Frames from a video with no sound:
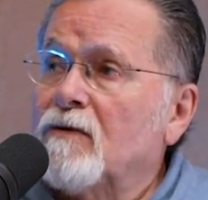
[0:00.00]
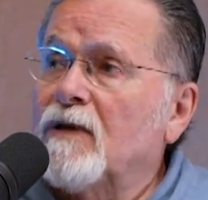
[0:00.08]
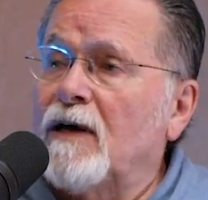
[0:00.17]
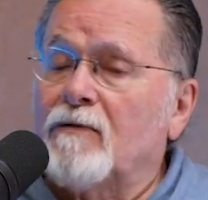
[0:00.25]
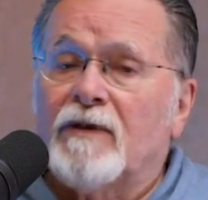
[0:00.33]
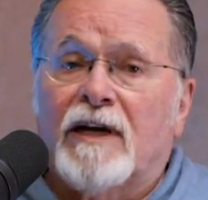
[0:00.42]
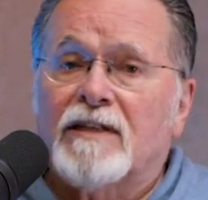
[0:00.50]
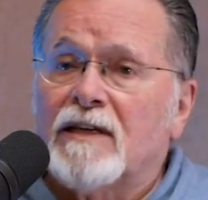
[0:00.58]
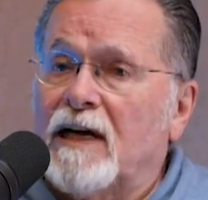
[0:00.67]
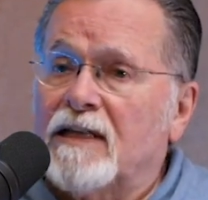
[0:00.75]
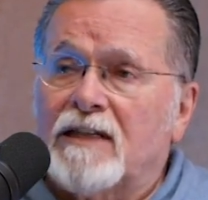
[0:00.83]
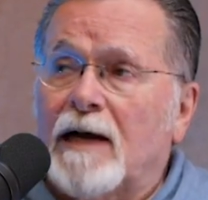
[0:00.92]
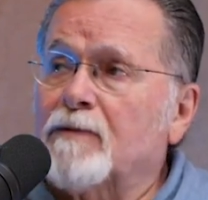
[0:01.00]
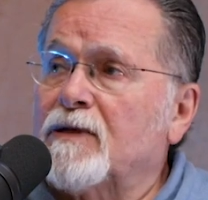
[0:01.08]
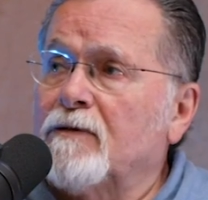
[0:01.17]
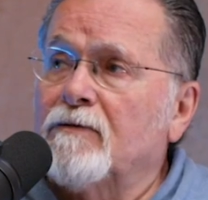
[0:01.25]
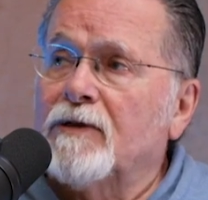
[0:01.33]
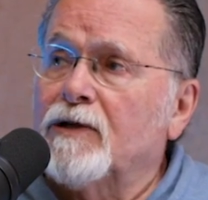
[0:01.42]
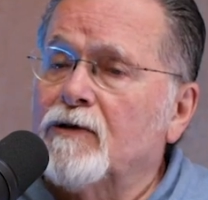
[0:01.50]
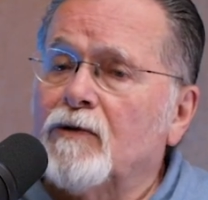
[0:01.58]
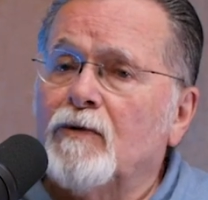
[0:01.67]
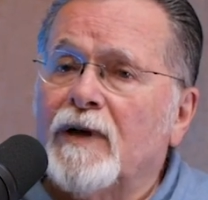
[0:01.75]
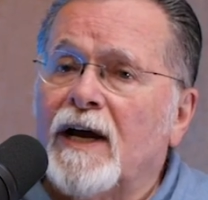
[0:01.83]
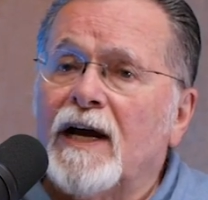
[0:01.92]
That that's that's absolutely
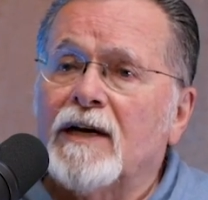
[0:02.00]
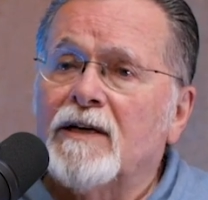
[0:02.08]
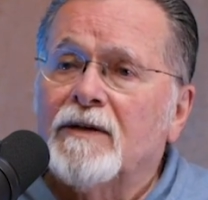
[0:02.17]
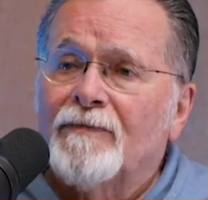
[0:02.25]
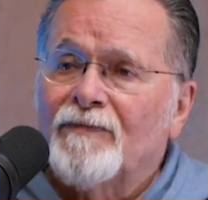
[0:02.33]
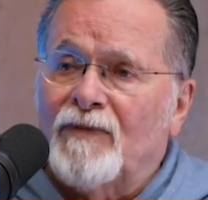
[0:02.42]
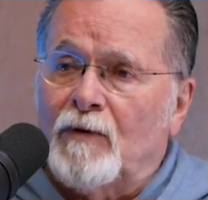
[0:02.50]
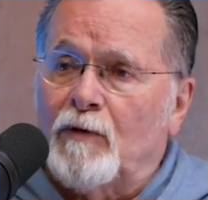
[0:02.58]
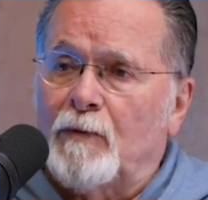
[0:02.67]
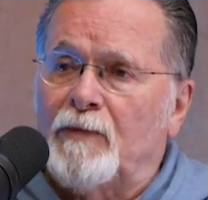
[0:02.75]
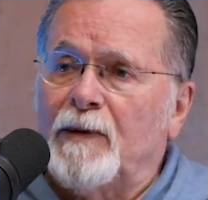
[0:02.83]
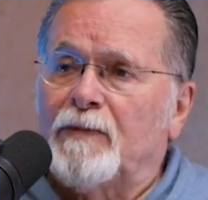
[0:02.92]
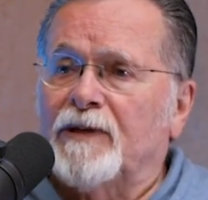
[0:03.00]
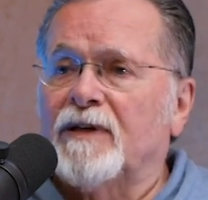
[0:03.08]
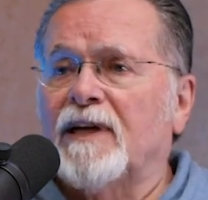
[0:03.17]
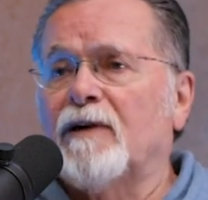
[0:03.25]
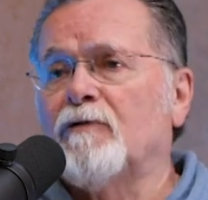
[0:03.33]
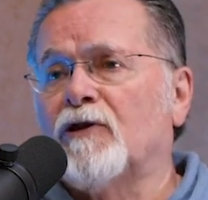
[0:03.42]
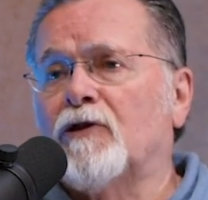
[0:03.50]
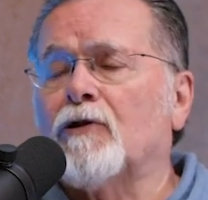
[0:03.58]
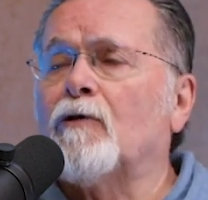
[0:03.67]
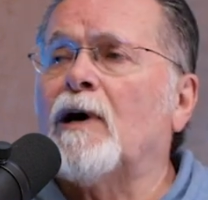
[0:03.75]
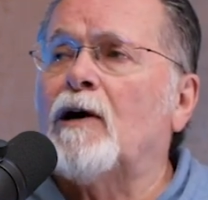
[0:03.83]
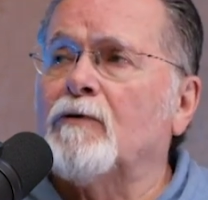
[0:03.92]
true. We had what people today would
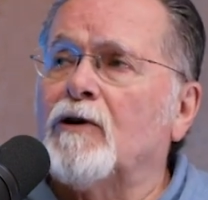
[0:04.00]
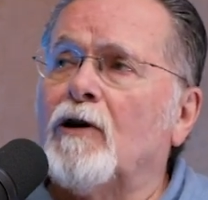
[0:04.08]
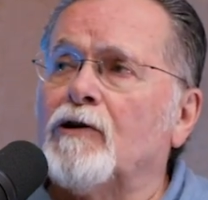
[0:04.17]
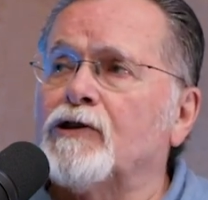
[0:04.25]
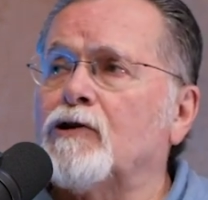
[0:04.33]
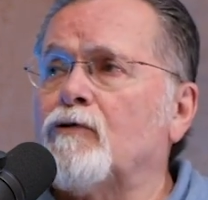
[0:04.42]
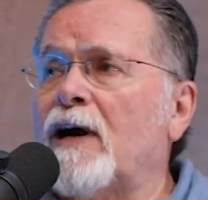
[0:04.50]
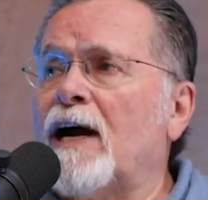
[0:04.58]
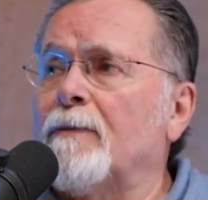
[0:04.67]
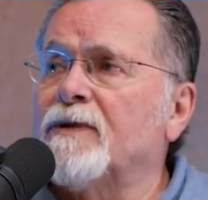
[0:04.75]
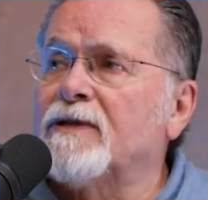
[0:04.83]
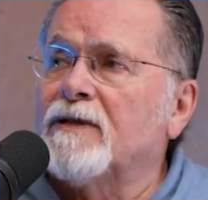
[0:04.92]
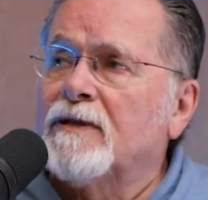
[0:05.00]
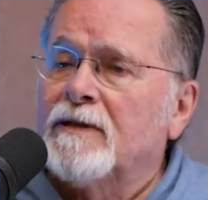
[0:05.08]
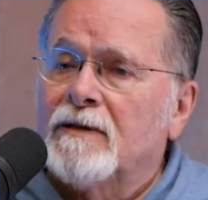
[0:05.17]
throw out and call scraps,